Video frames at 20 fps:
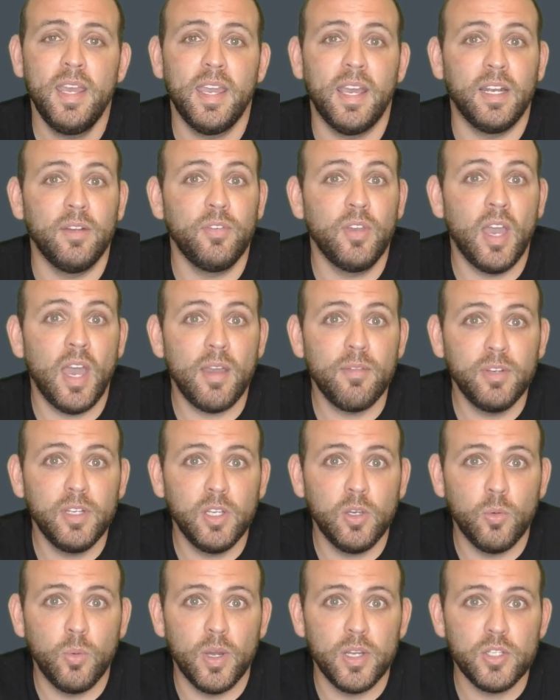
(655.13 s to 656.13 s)
And if you have
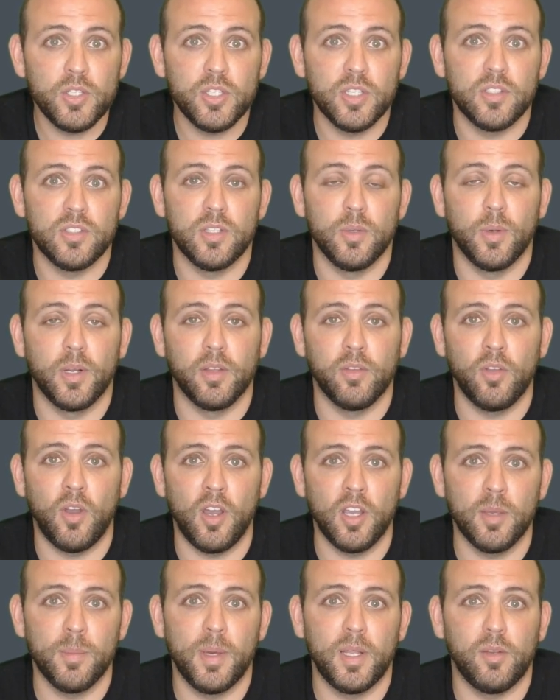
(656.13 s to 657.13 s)
any questions, you want to
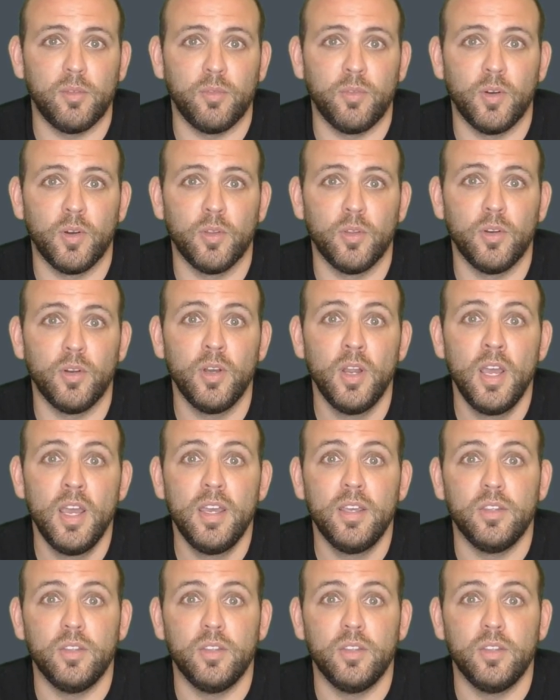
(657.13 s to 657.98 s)
talk about it further,